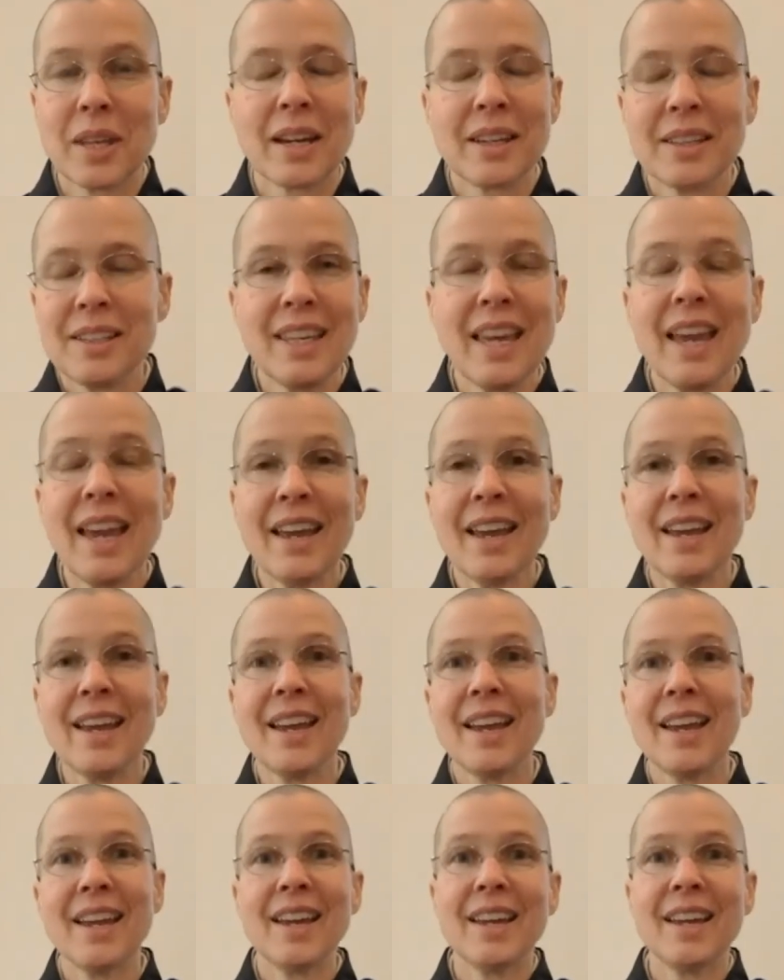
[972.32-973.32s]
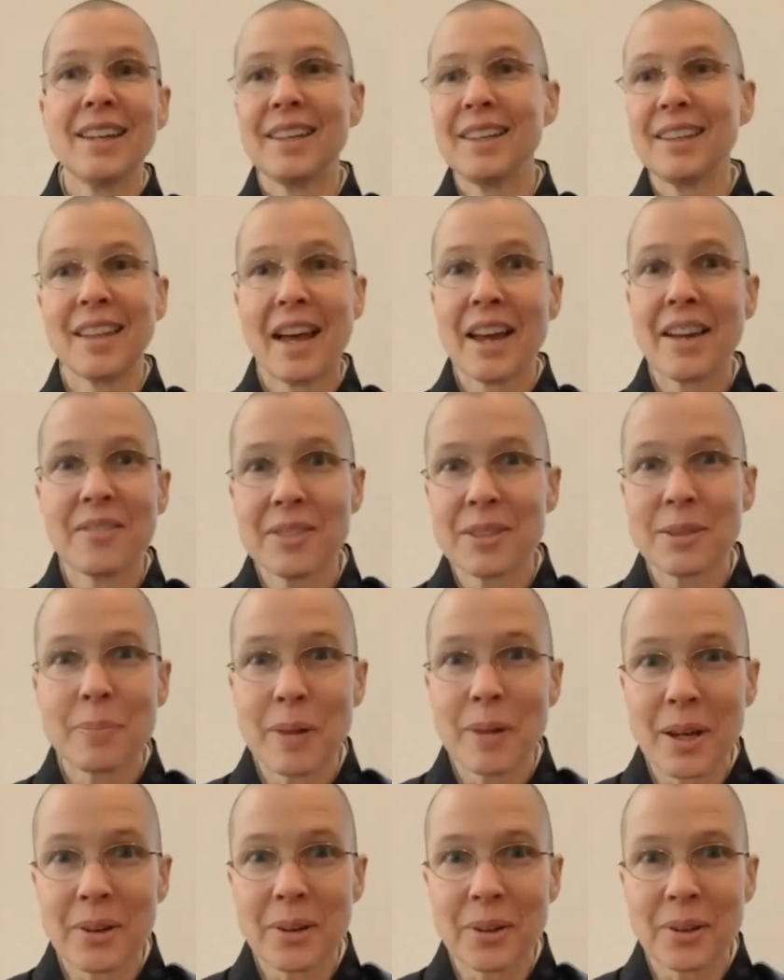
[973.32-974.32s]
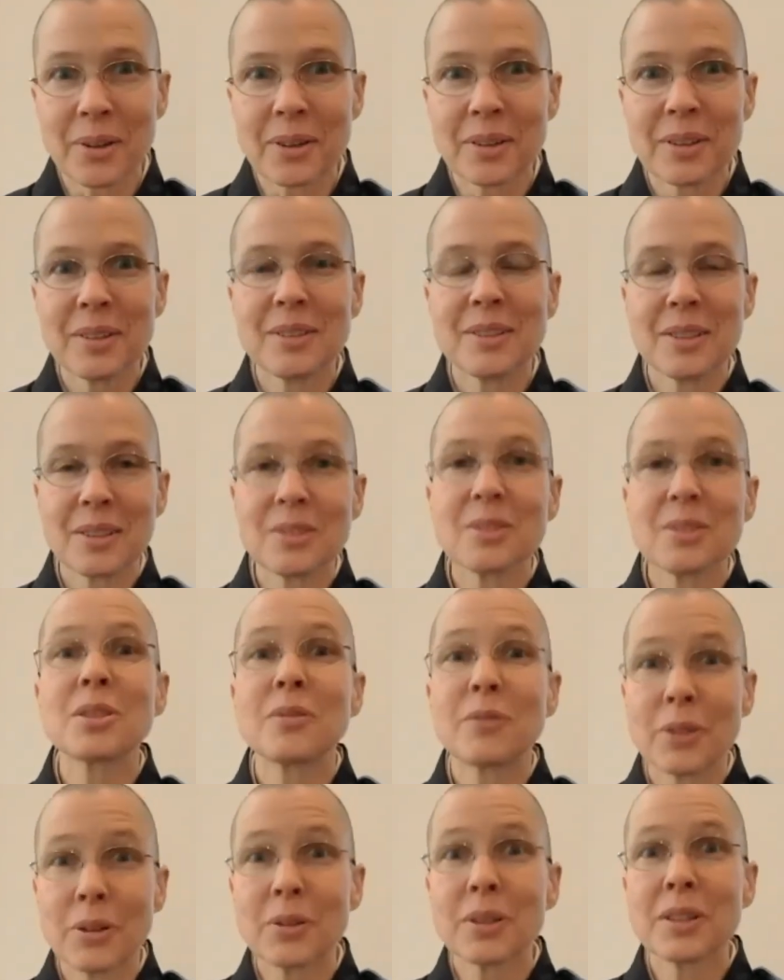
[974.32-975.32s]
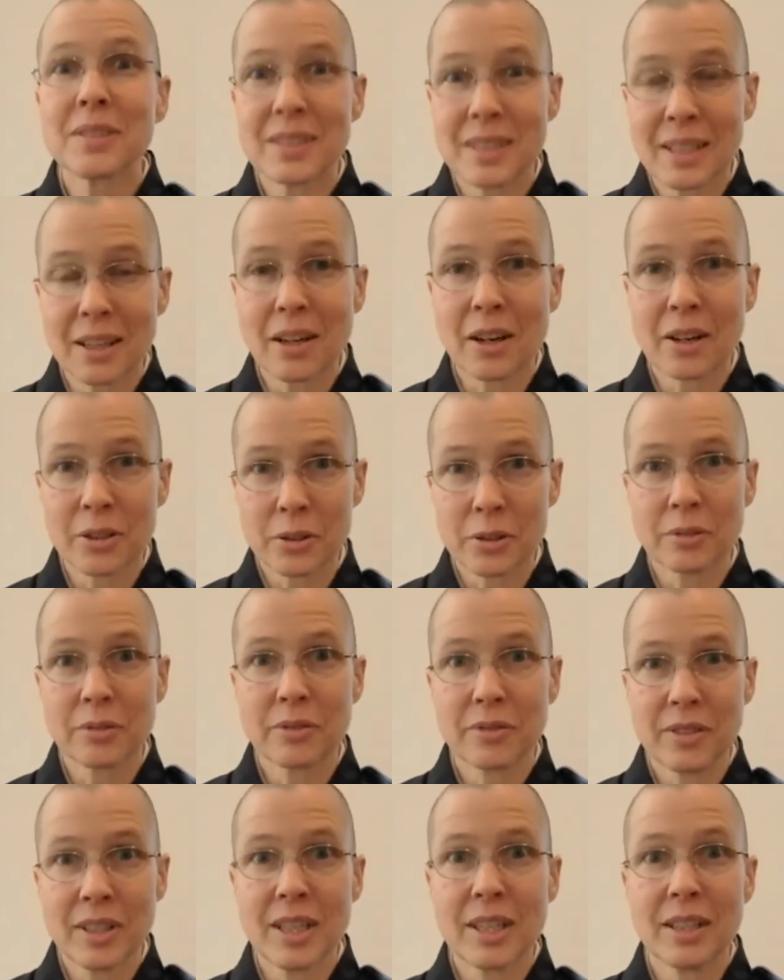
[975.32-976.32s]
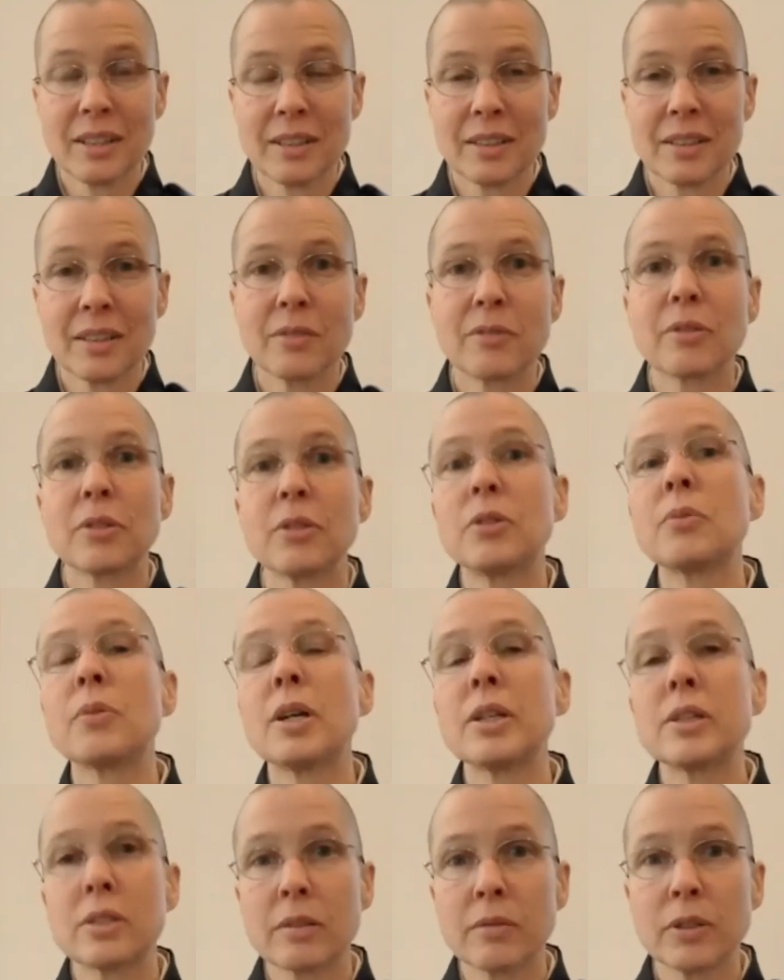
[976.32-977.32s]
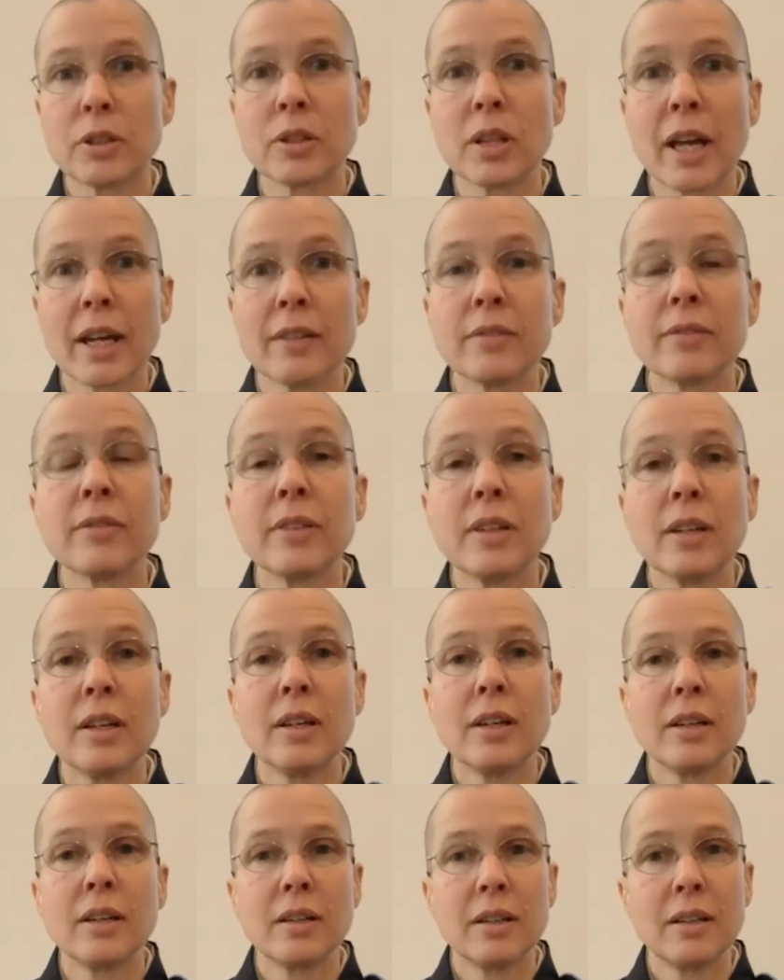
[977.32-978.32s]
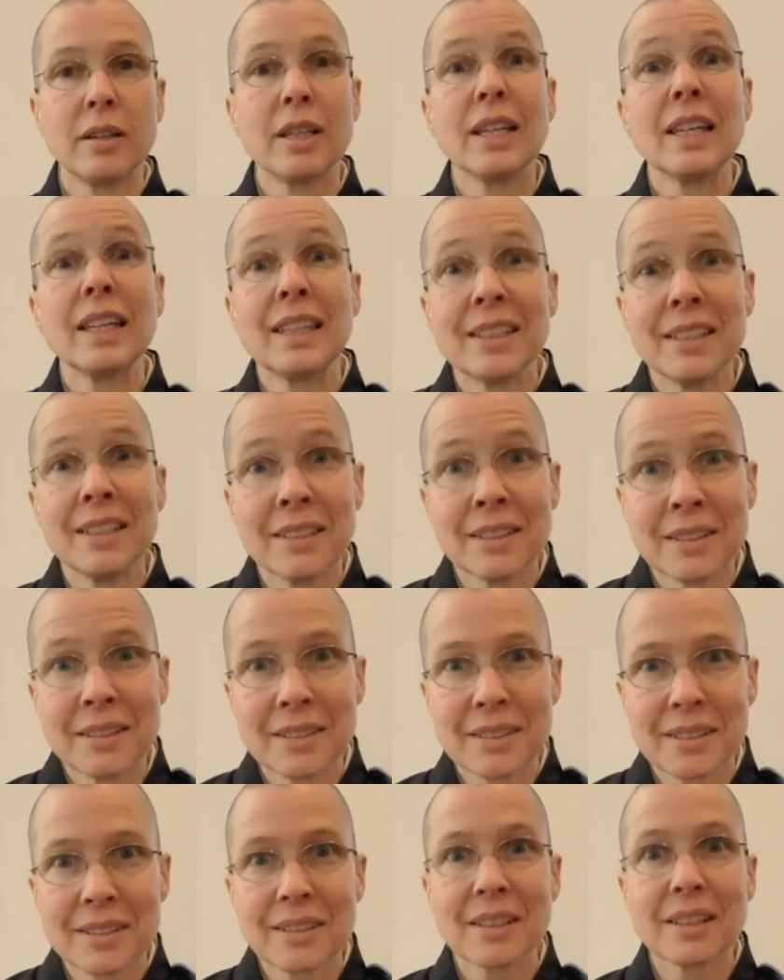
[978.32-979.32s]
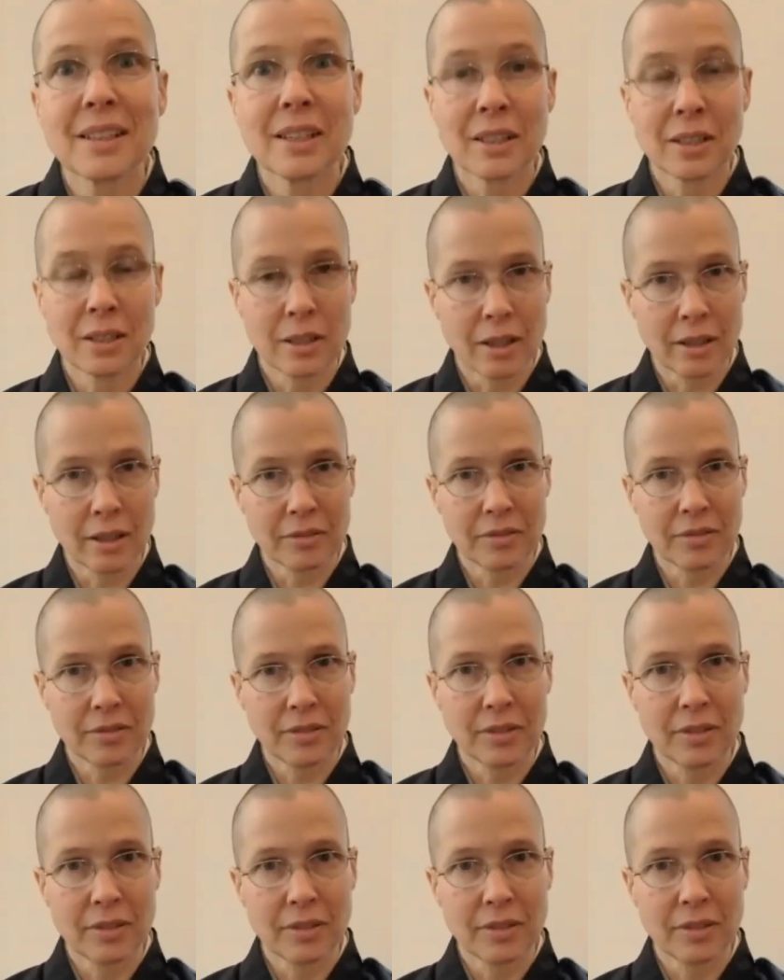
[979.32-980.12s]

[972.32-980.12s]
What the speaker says: yay, life is better. So just focusing on your feet for the rest of your life is enough.